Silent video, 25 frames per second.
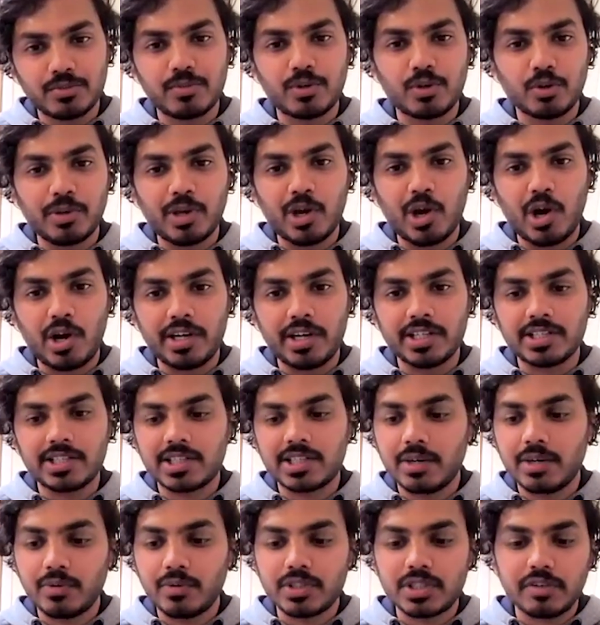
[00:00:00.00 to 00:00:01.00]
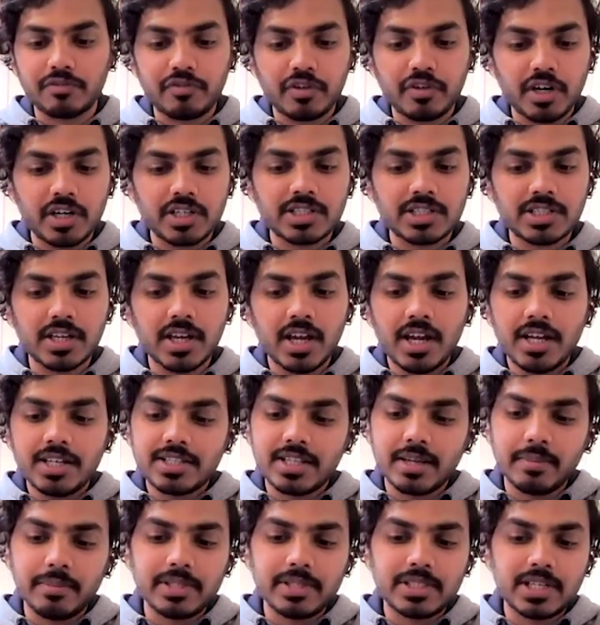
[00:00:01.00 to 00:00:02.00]
to be honest. It was the first
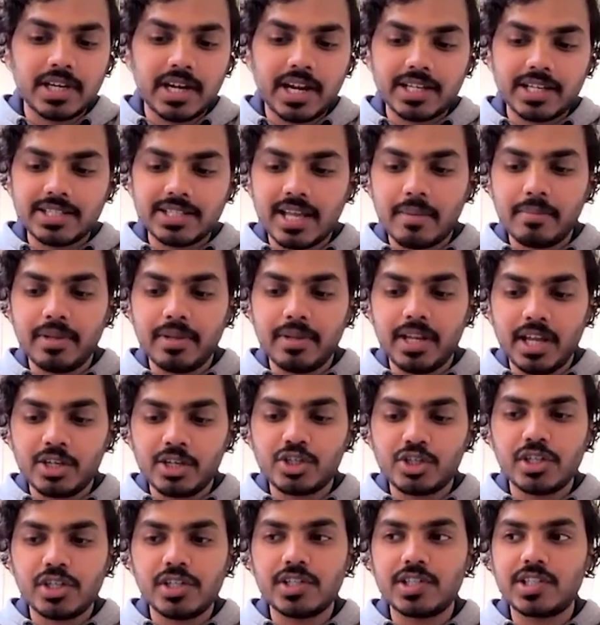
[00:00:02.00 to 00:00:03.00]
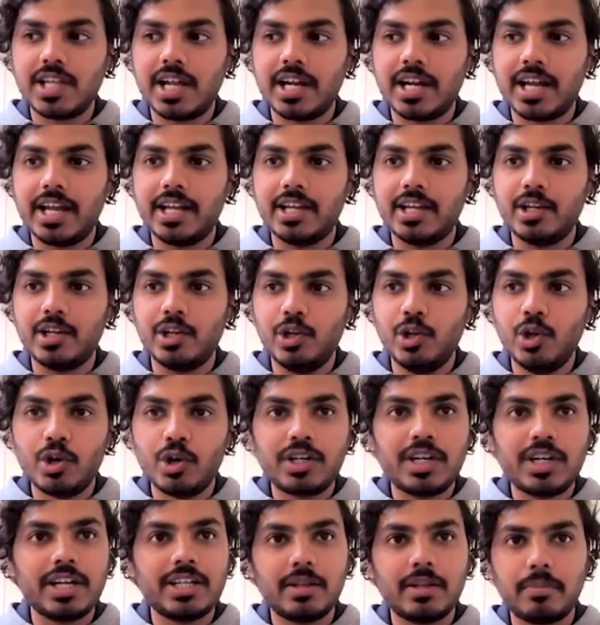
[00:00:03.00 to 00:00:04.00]
semester examinations that I
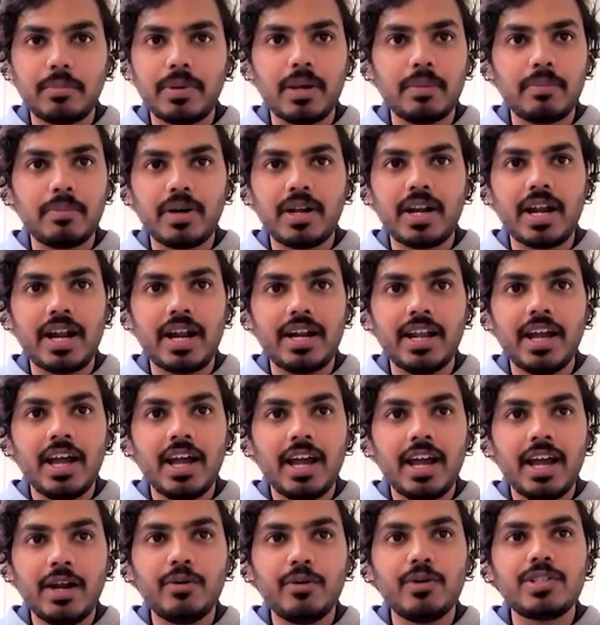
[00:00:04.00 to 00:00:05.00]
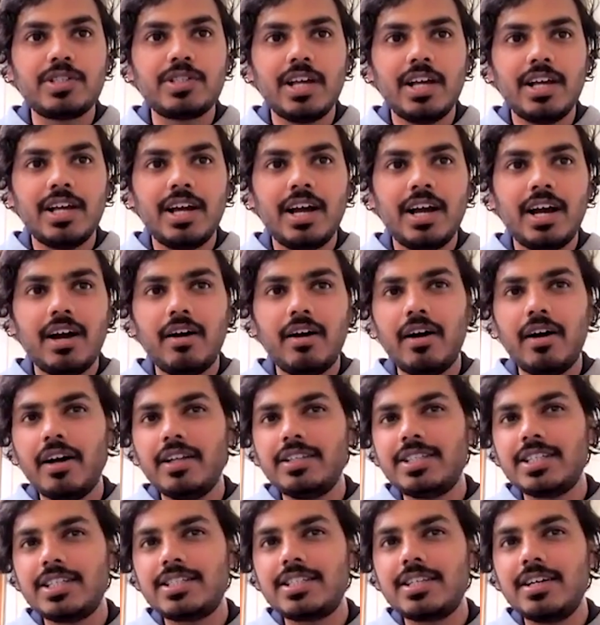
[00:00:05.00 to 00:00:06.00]
looked at the paper, and it was
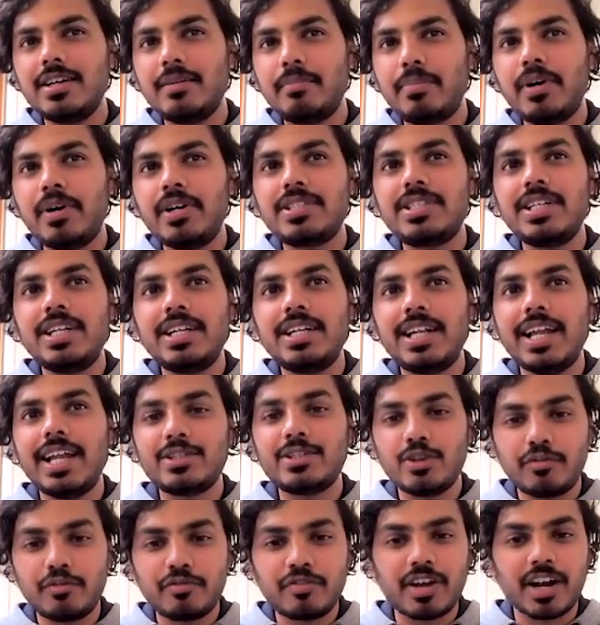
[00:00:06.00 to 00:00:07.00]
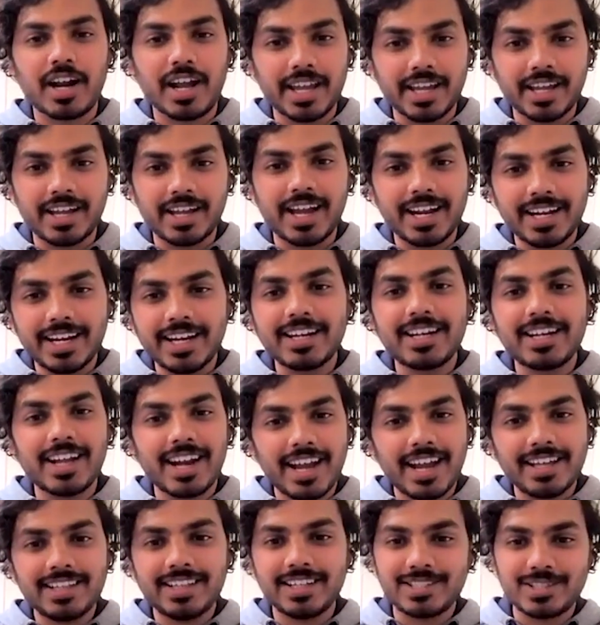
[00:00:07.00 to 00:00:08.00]
just 1% less of crying. I didn't
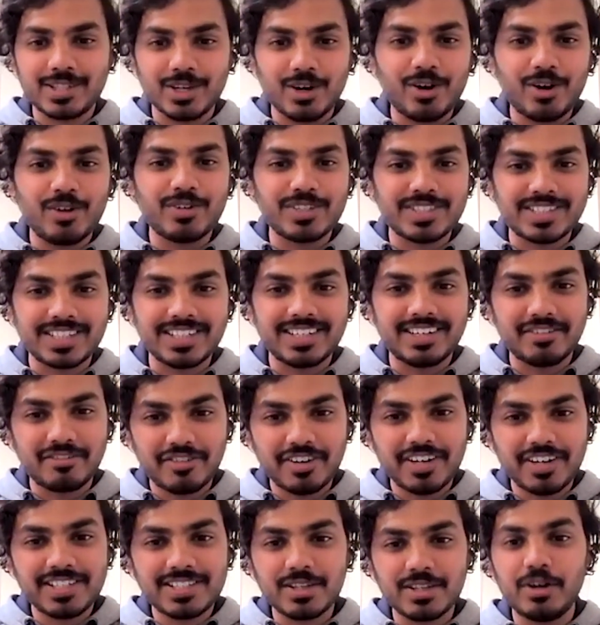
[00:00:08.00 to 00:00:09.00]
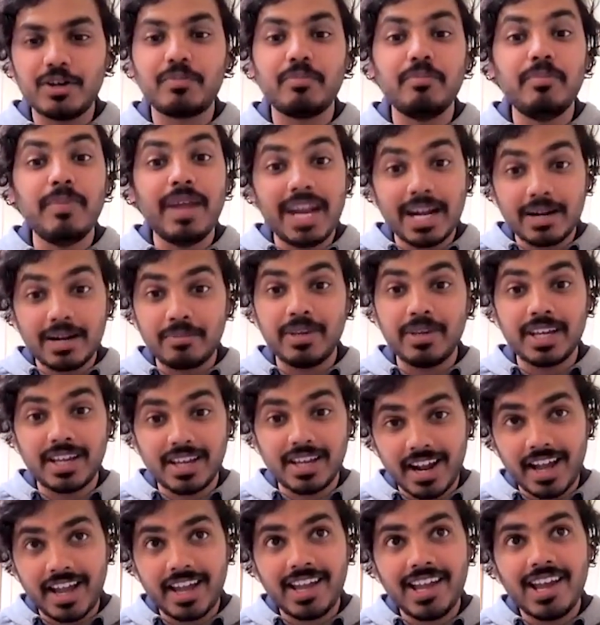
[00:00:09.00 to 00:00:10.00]
cry, that's all was the difference. So it made me
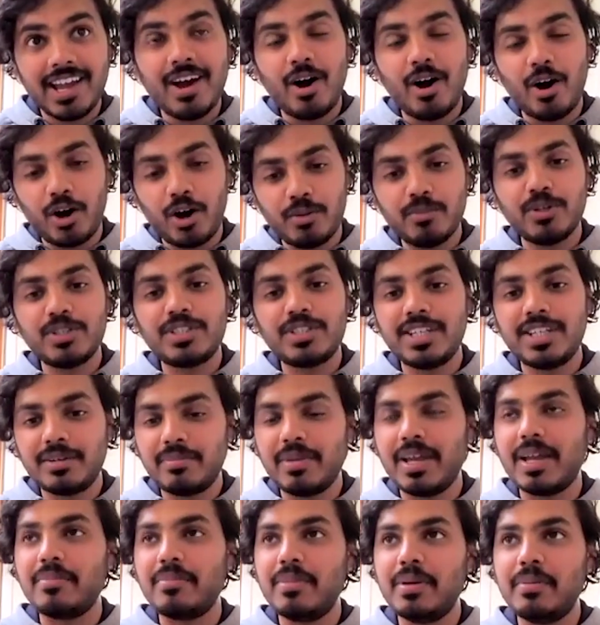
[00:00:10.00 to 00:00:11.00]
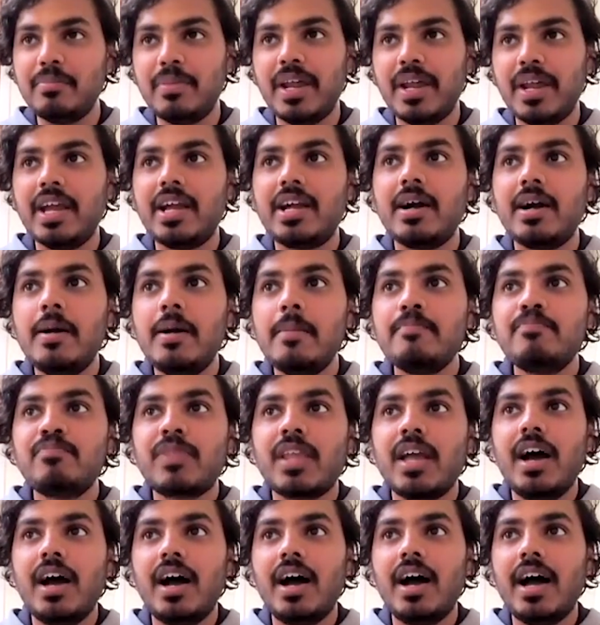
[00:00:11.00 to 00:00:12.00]
cry, almost it made me break.
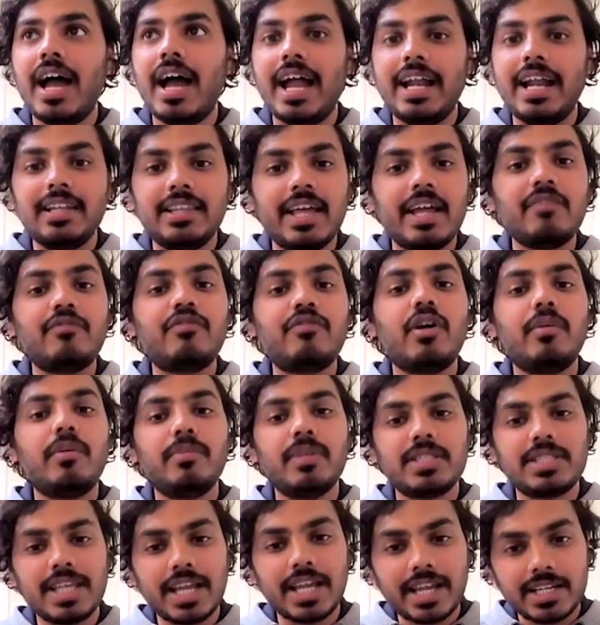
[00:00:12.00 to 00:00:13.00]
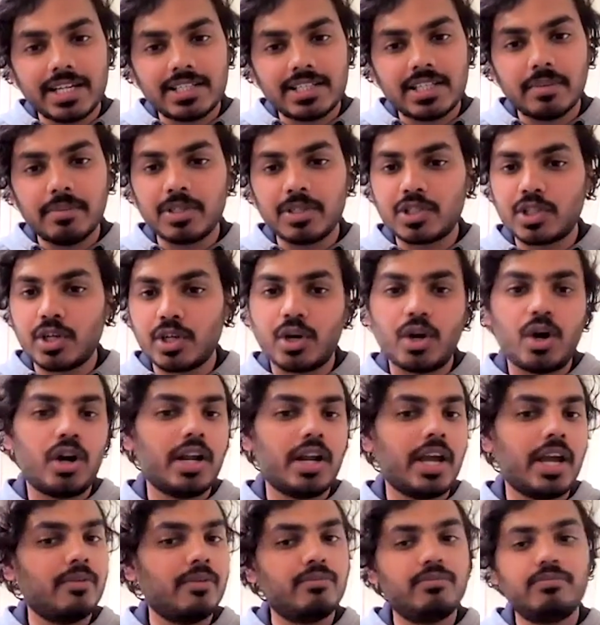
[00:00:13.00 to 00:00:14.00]
And then from the second semester on,
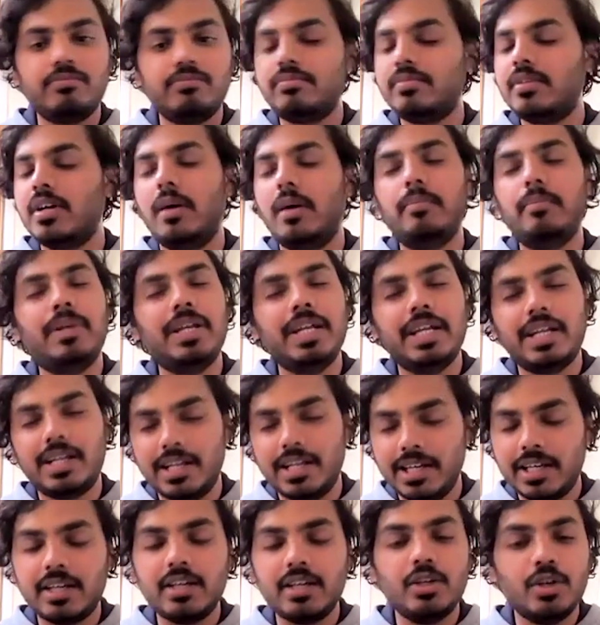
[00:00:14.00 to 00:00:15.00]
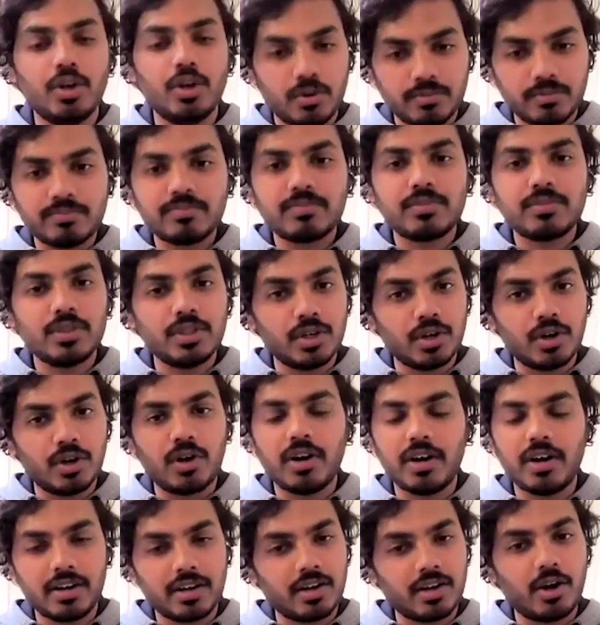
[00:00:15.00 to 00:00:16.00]
I completely
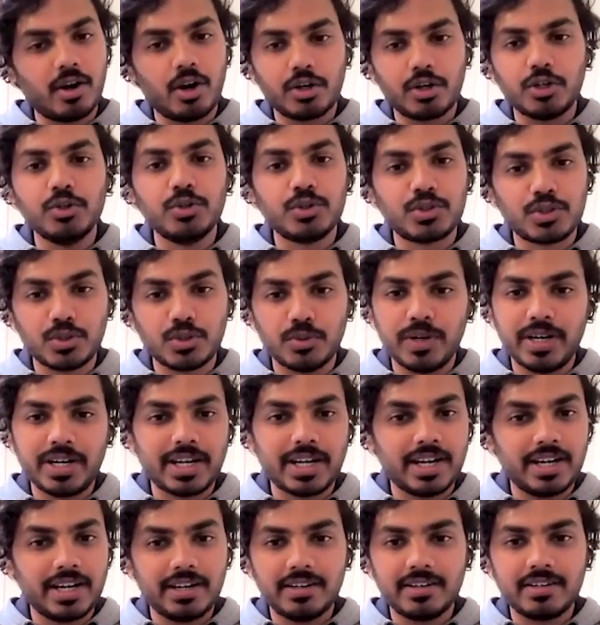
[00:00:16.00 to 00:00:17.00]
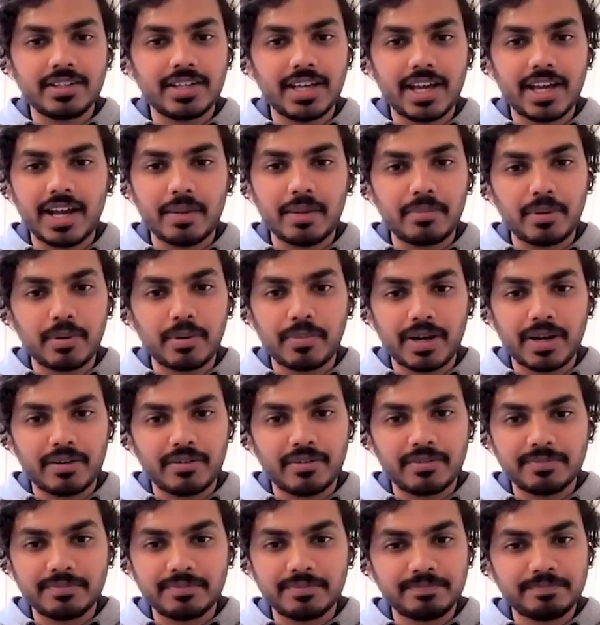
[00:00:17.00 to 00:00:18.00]
got used to it, and yeah, I prepared.
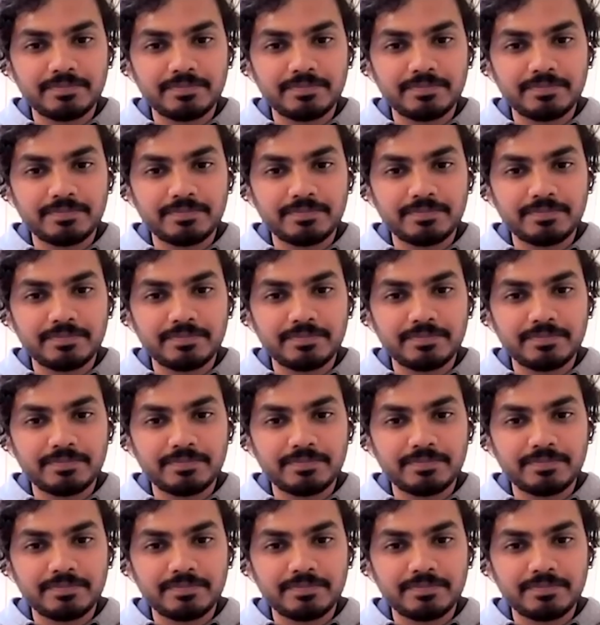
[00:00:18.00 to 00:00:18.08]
